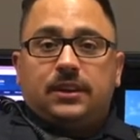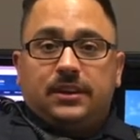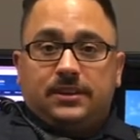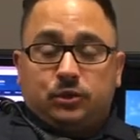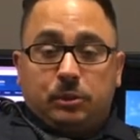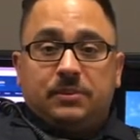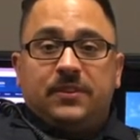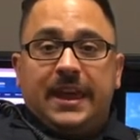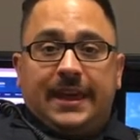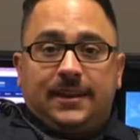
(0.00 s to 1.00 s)
I scripted
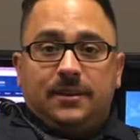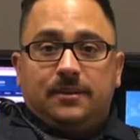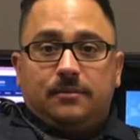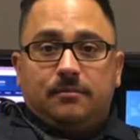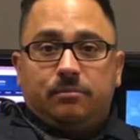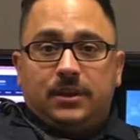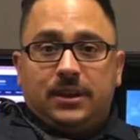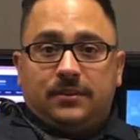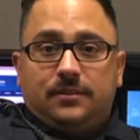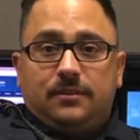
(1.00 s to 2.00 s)
that, but
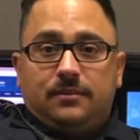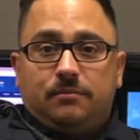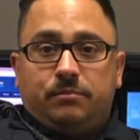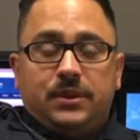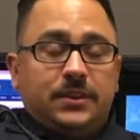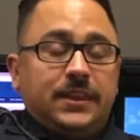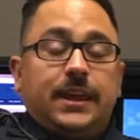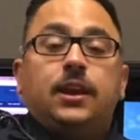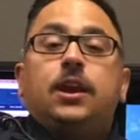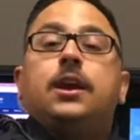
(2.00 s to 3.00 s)
not
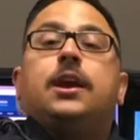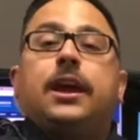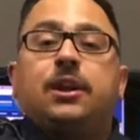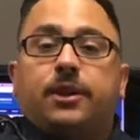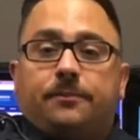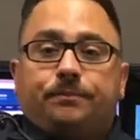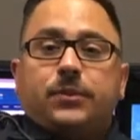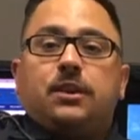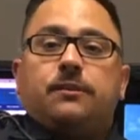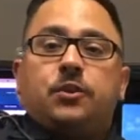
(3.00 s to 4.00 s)
that. Anyway,
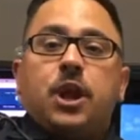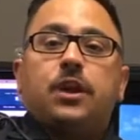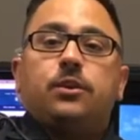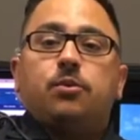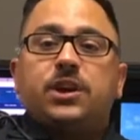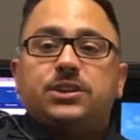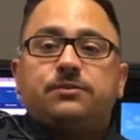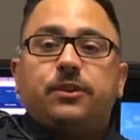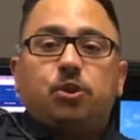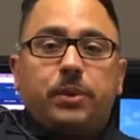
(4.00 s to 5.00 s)
if you're not going to watch this
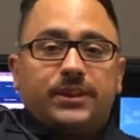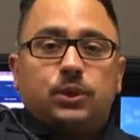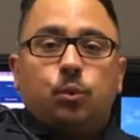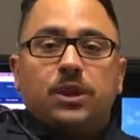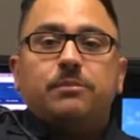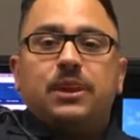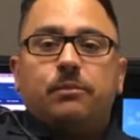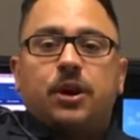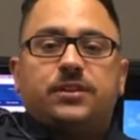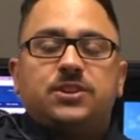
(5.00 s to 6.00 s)
video past the 1
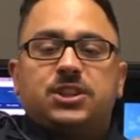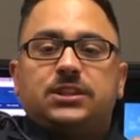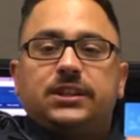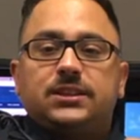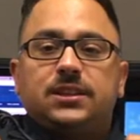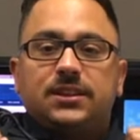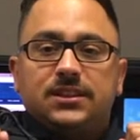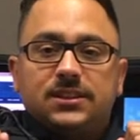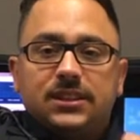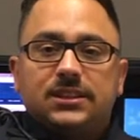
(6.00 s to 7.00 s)
minute mark, then just listen to
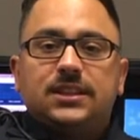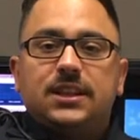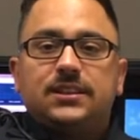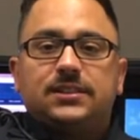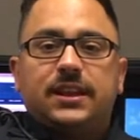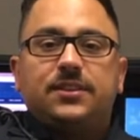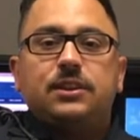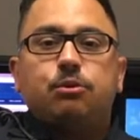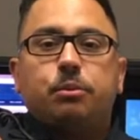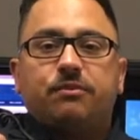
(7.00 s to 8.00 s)
these 6 things that I
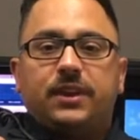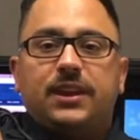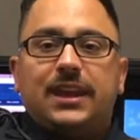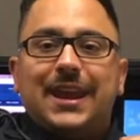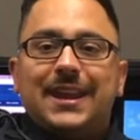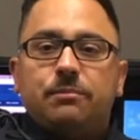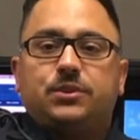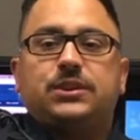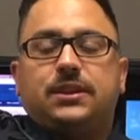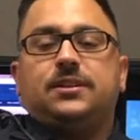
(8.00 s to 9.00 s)
think will prevent
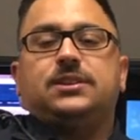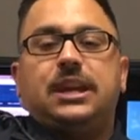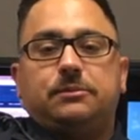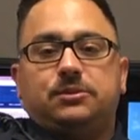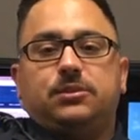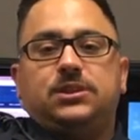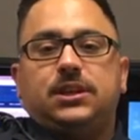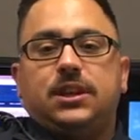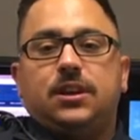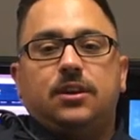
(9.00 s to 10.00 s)
80% of the scams that we
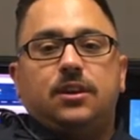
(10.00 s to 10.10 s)
see.